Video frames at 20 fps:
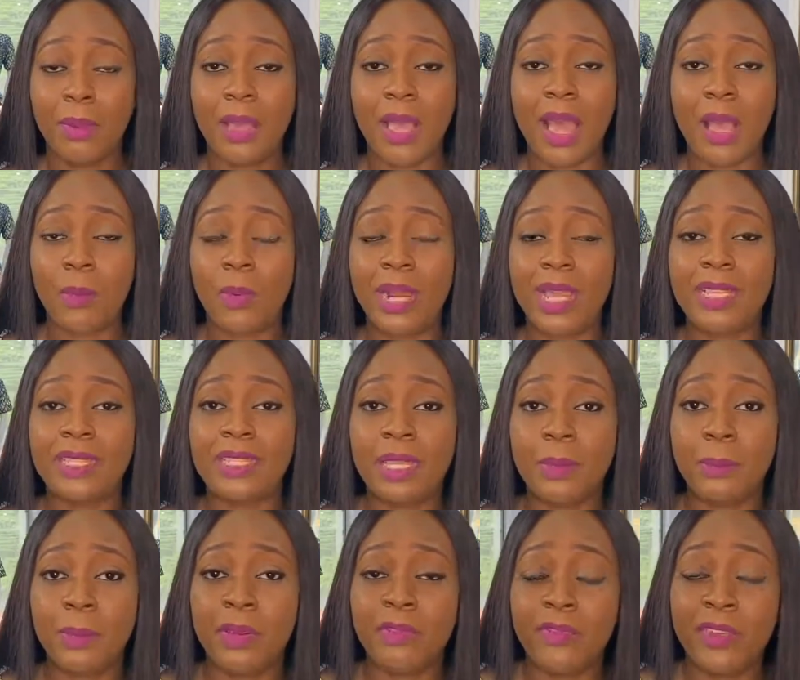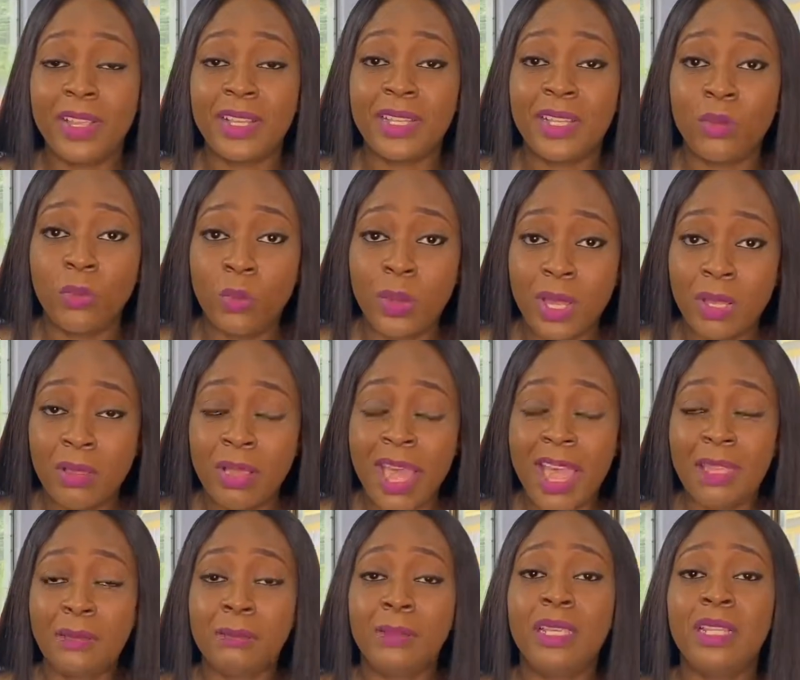And when I say perfectly well,
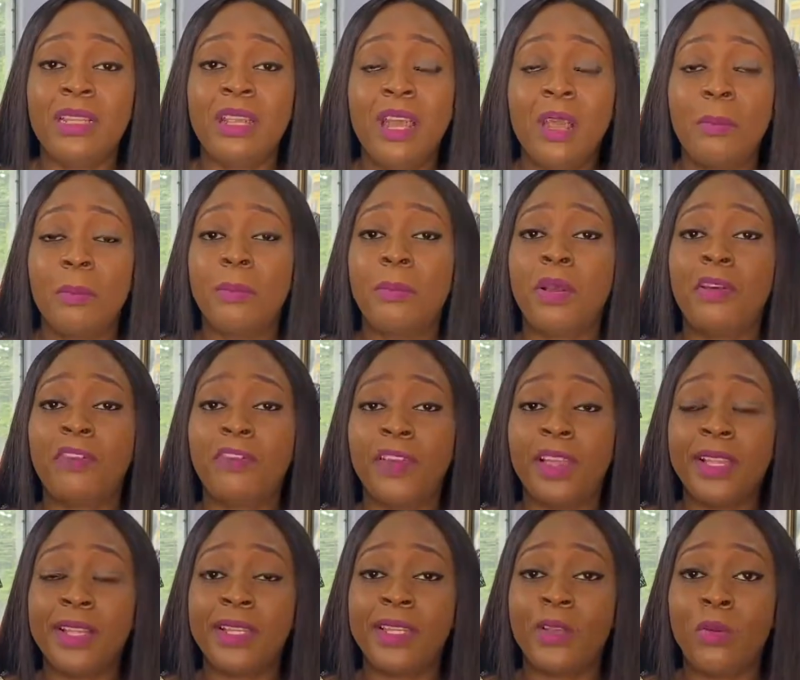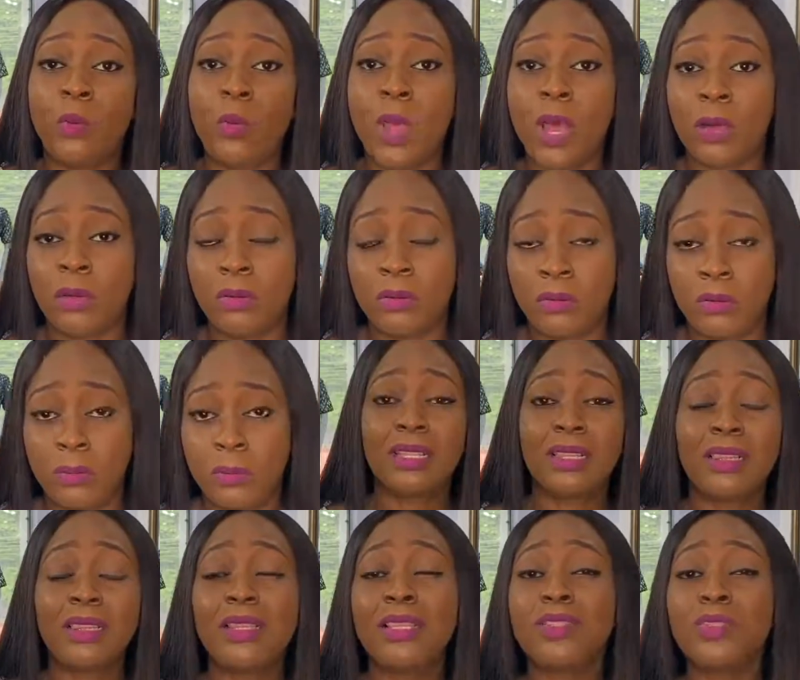I mean perfectly well.
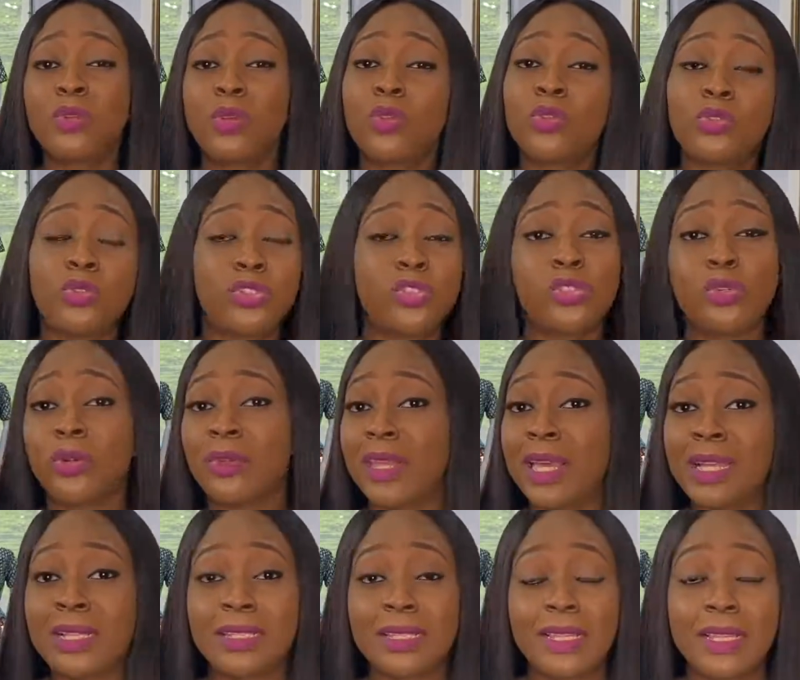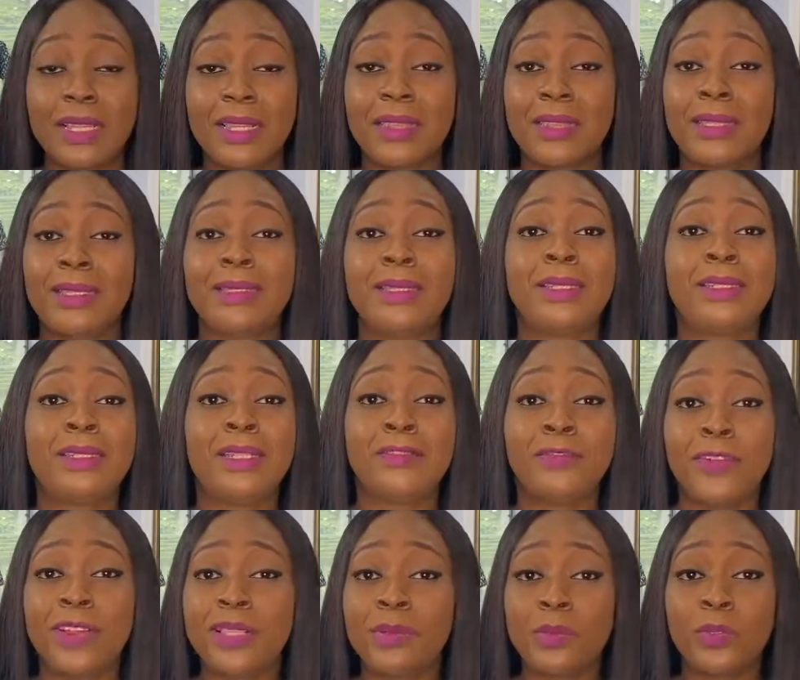This goes to show that there's a
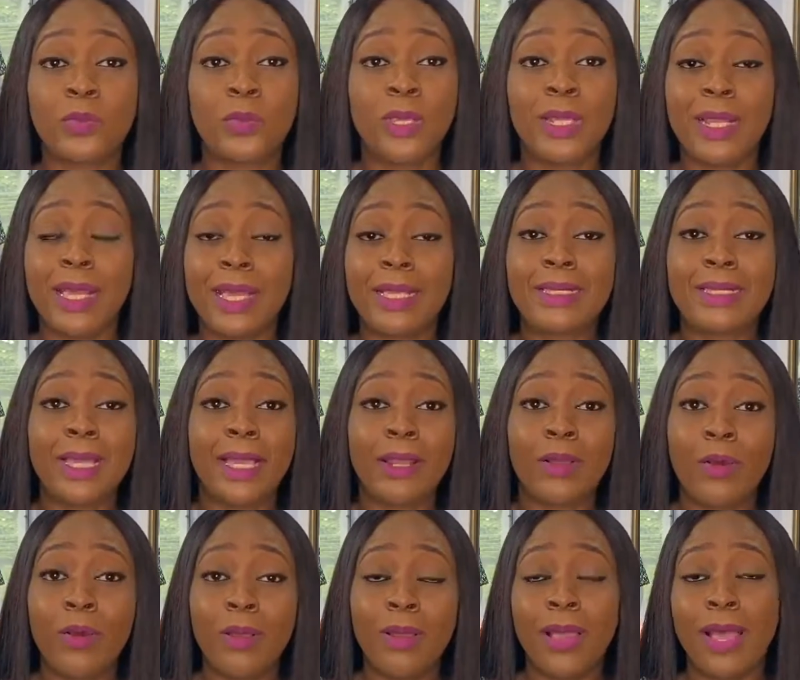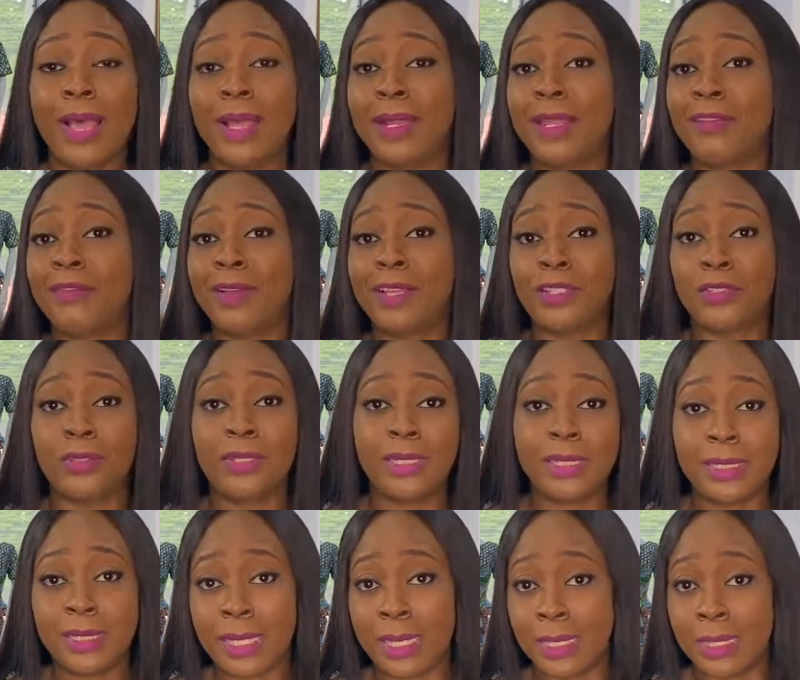difference between a tailor and a fashion
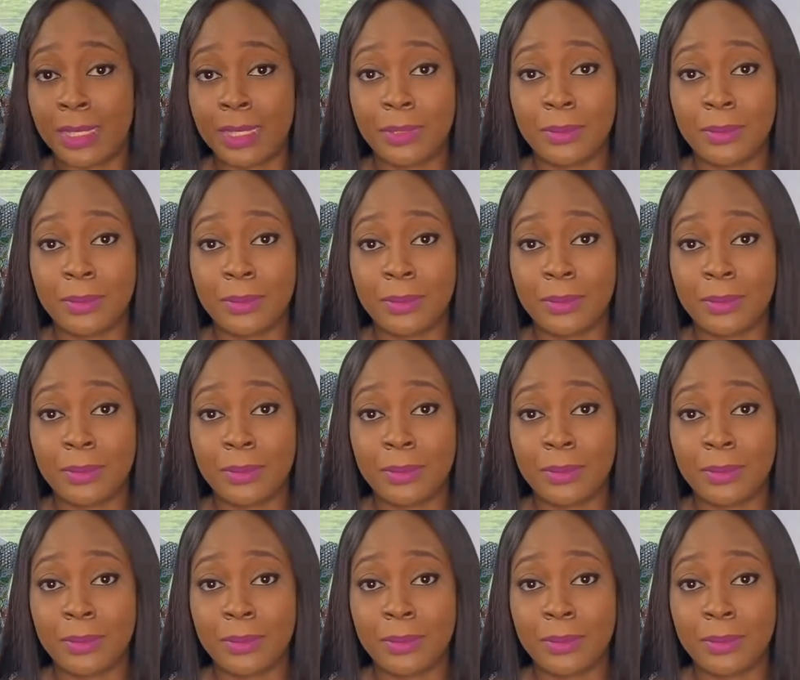designer.